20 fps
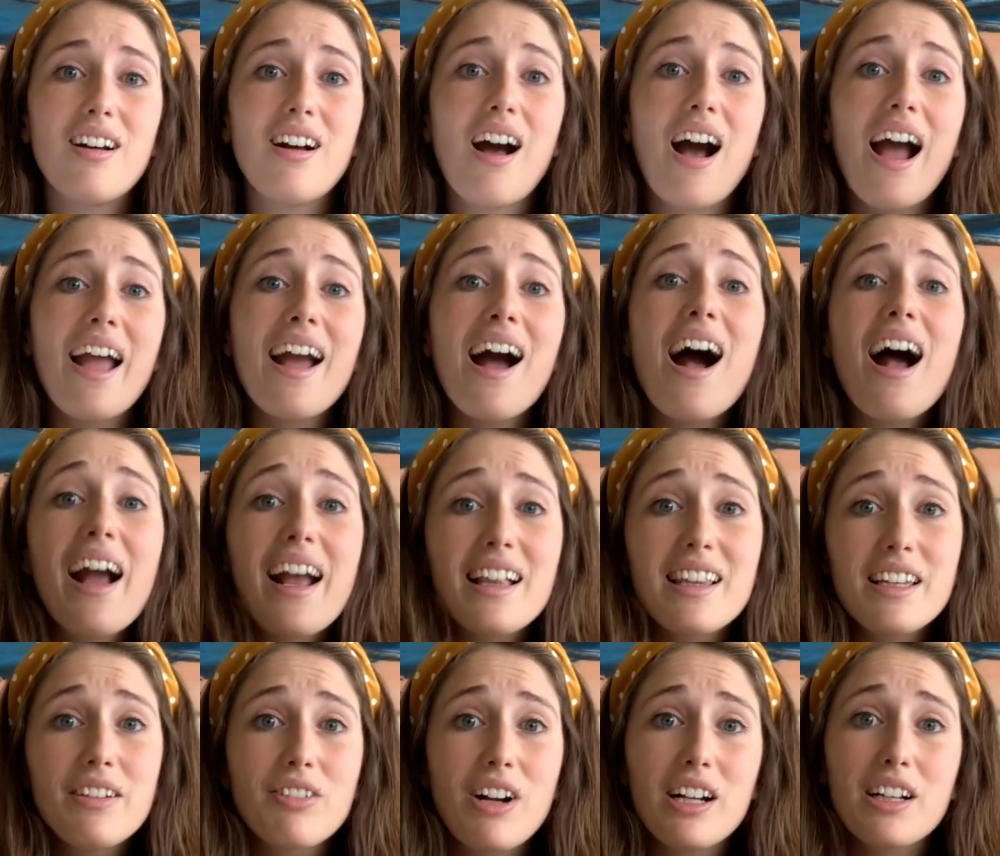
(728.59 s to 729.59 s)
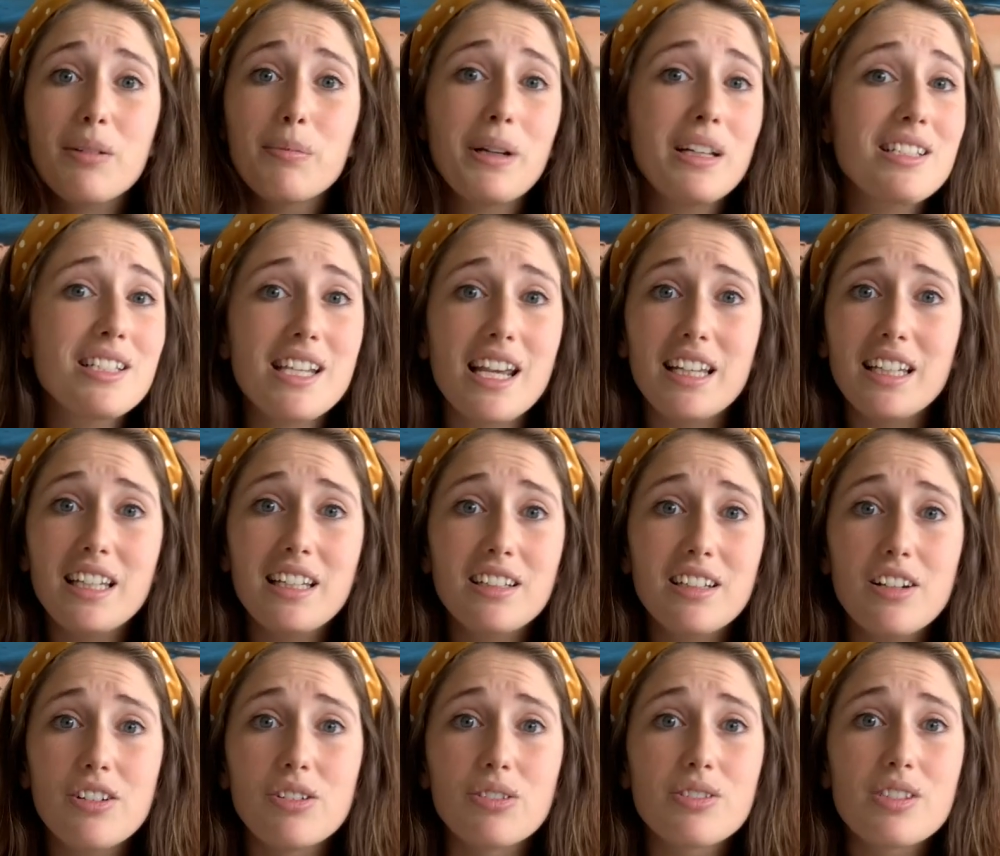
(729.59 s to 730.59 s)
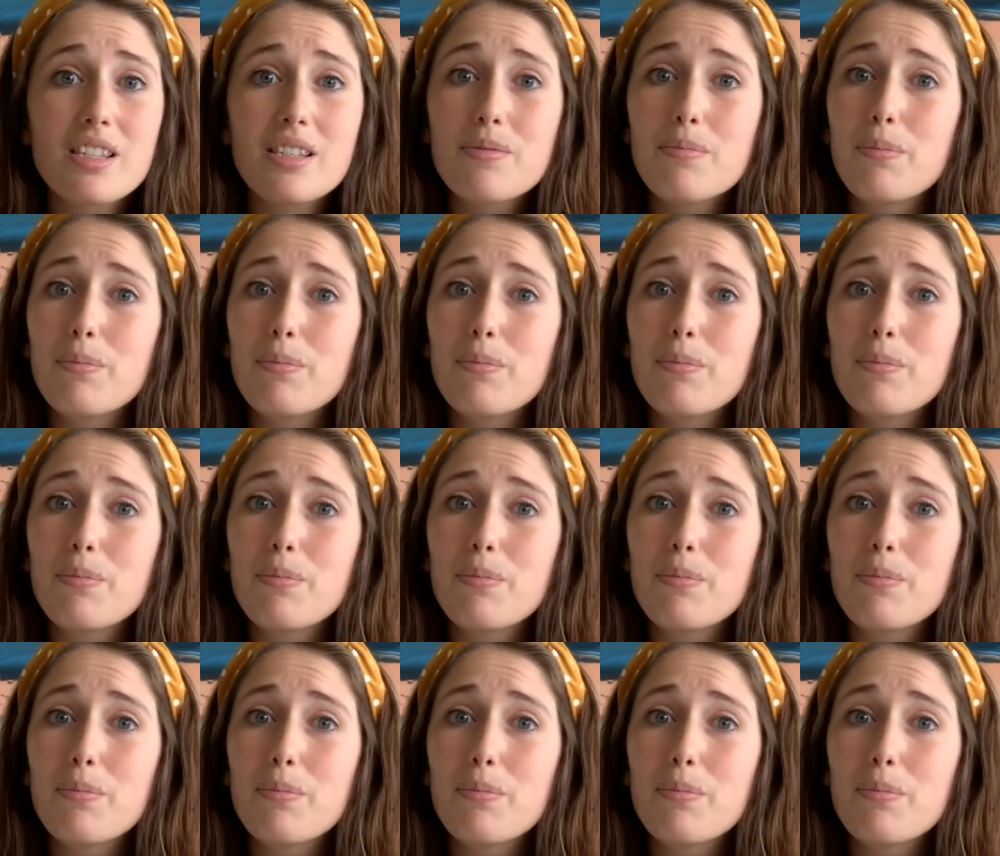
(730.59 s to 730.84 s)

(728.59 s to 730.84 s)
I highly recommend taking notes